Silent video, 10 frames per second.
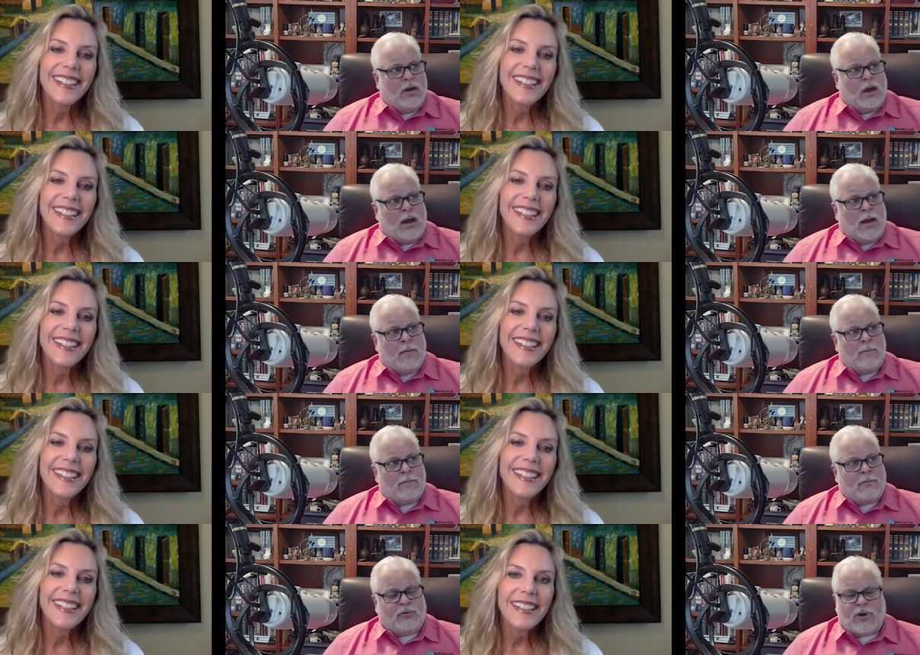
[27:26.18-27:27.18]
Speaker 1: um,
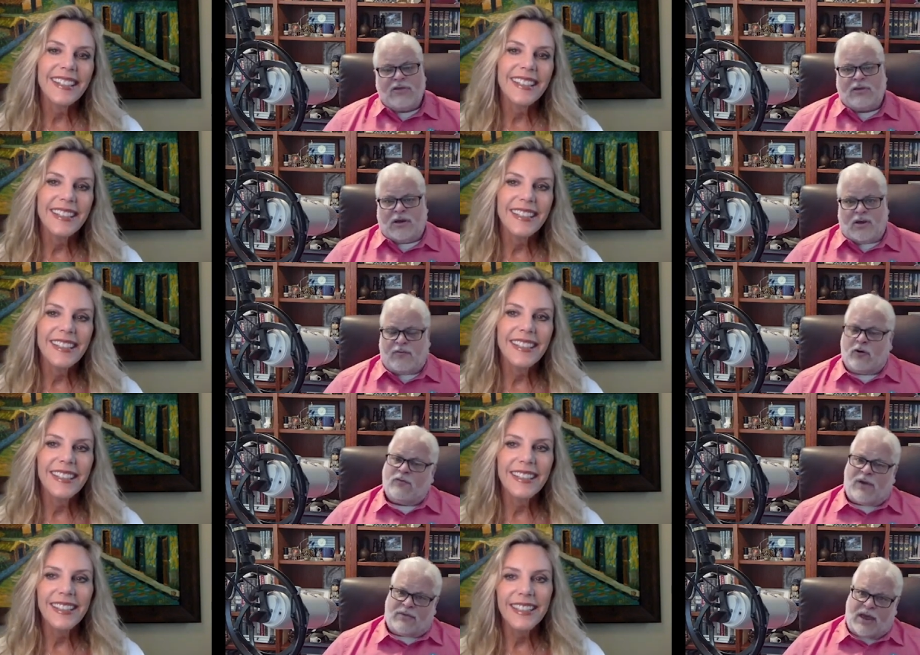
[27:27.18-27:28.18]
president of her
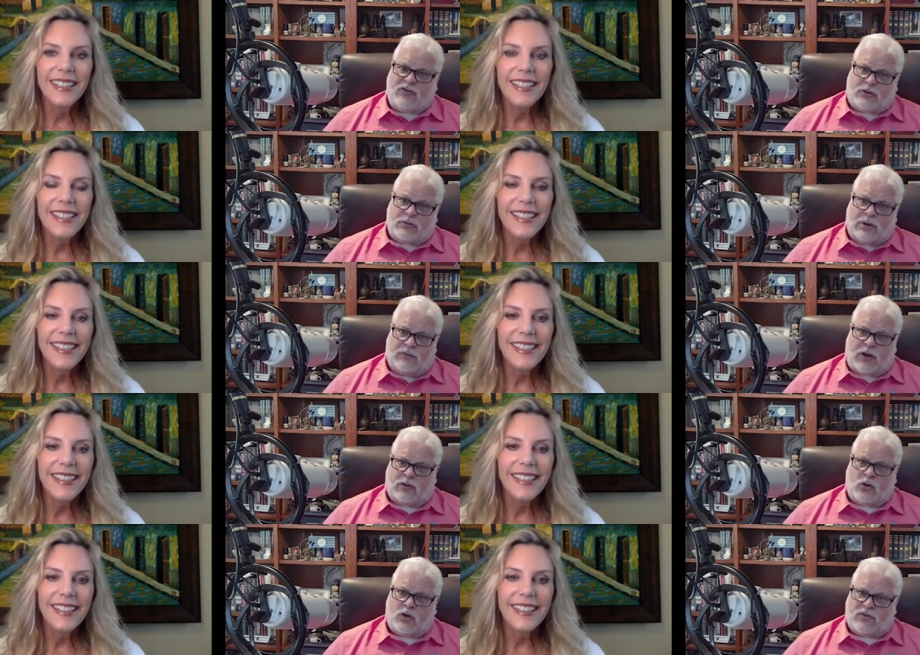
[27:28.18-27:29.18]
foundation, of
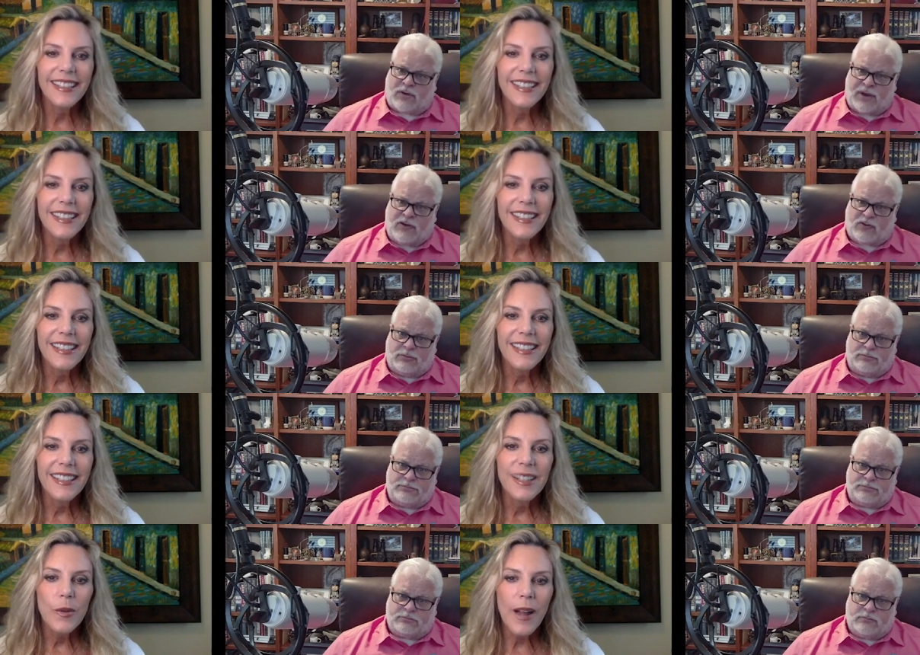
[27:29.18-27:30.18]
Dr. Gordon's foundation.
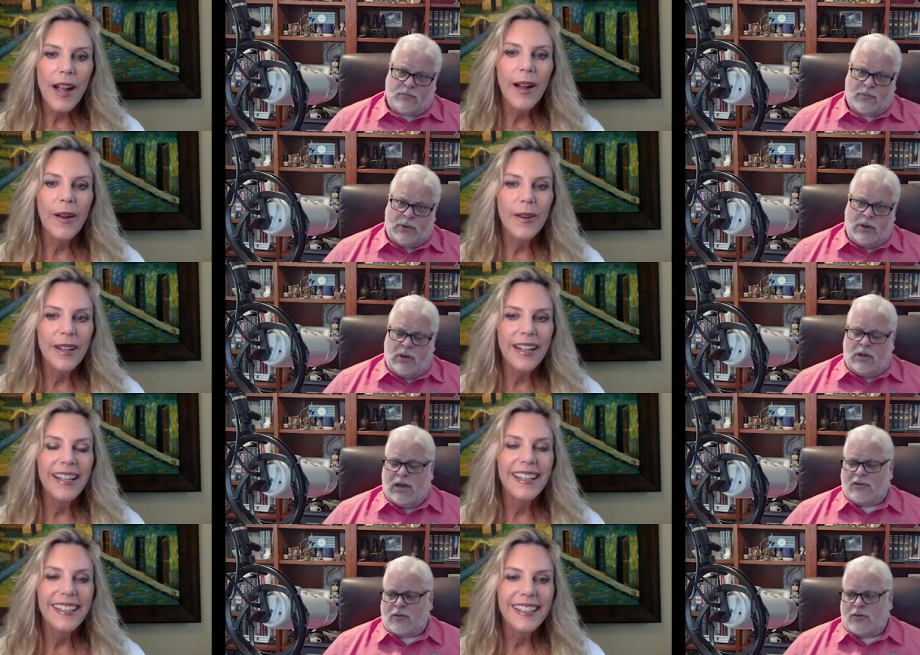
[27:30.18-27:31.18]
Wow.
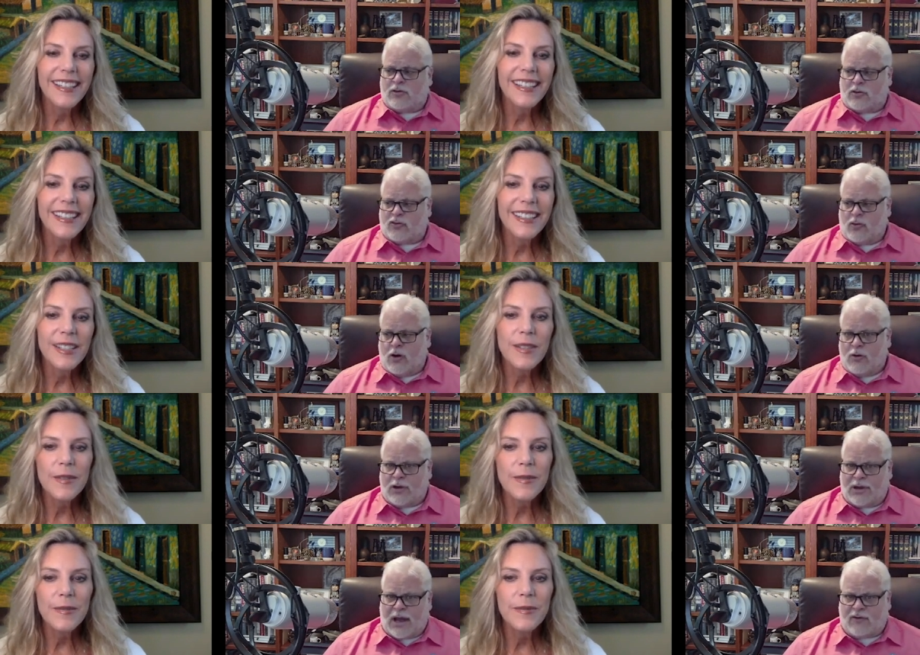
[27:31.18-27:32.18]
And so there's a strong
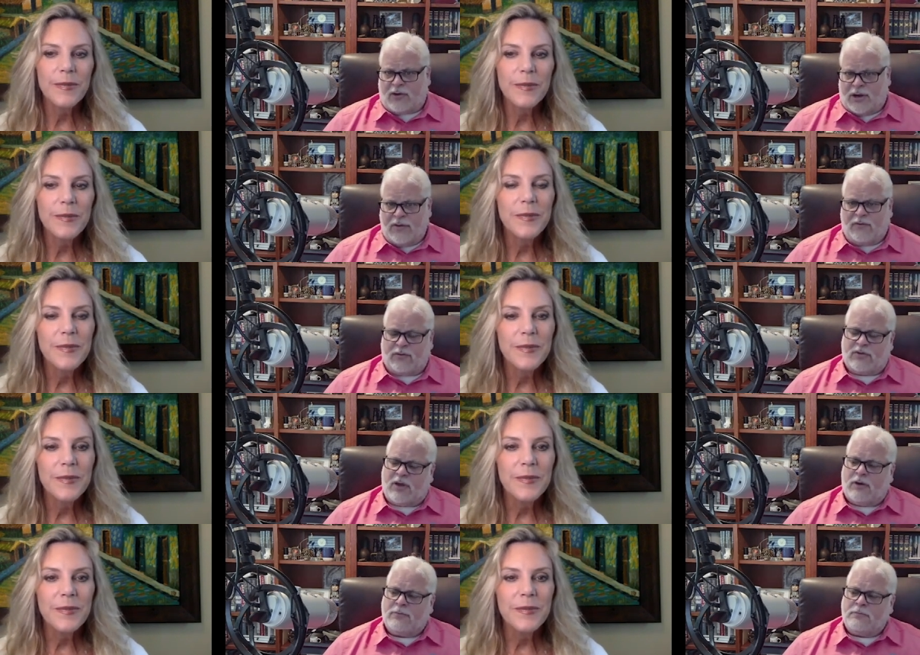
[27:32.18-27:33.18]
connection and influence
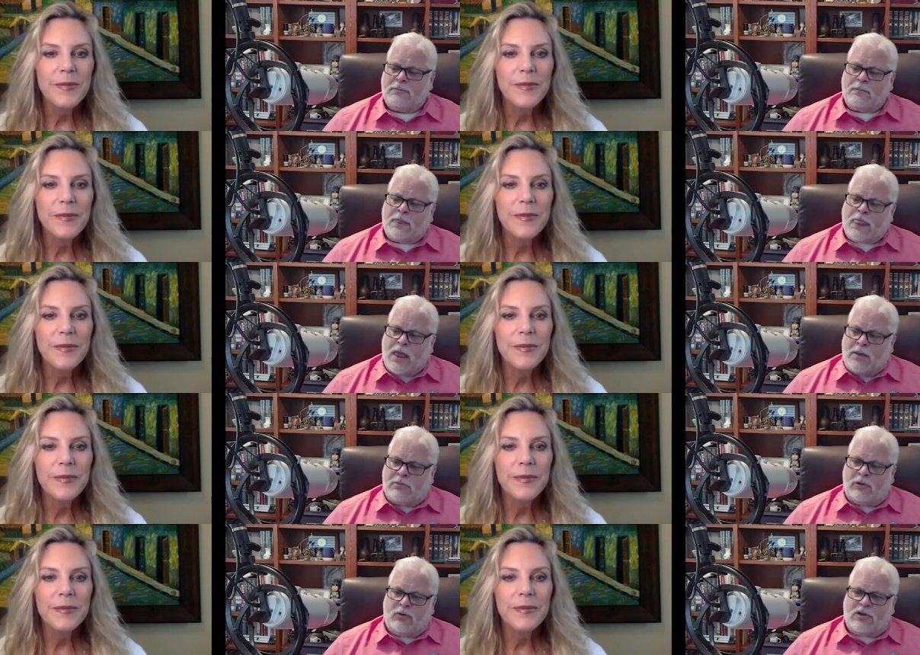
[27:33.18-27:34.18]
there.
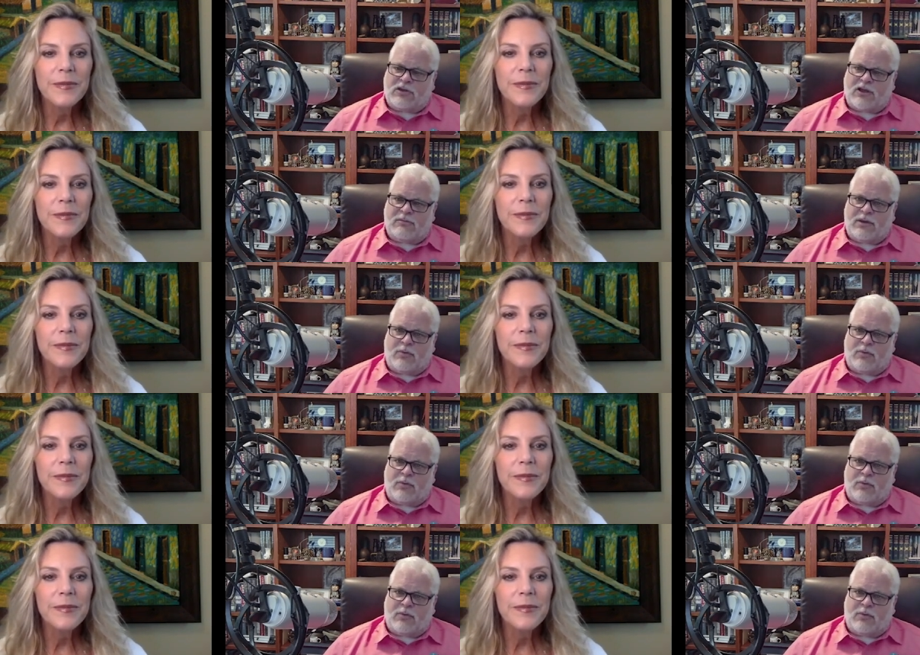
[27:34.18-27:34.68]
But Lori said to me